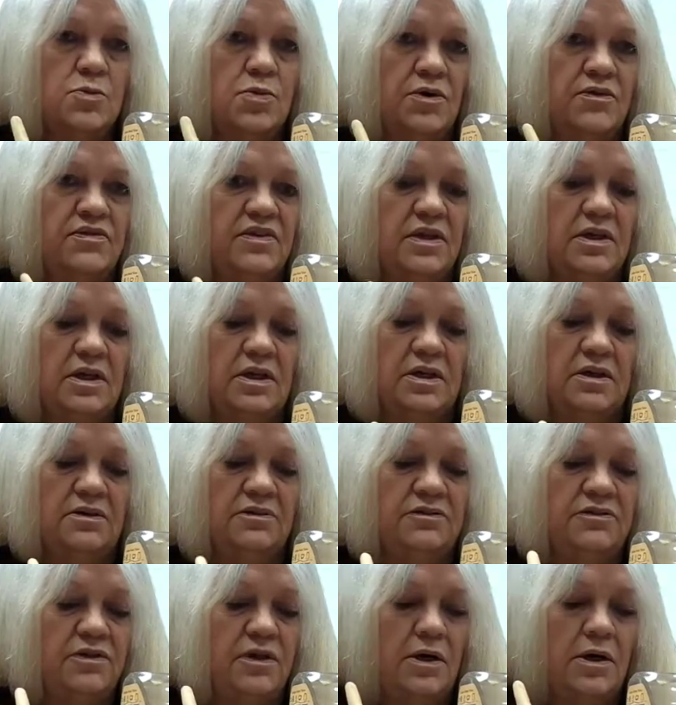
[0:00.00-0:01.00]

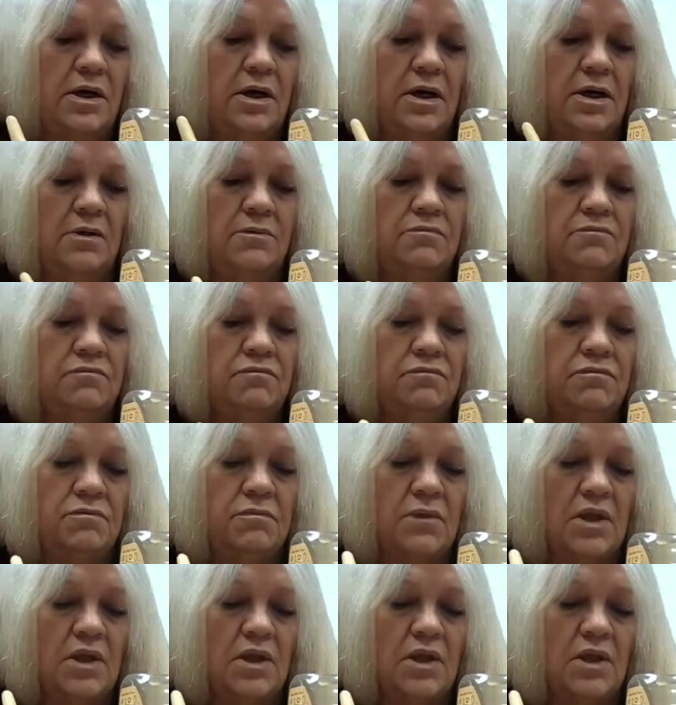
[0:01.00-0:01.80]
preventative and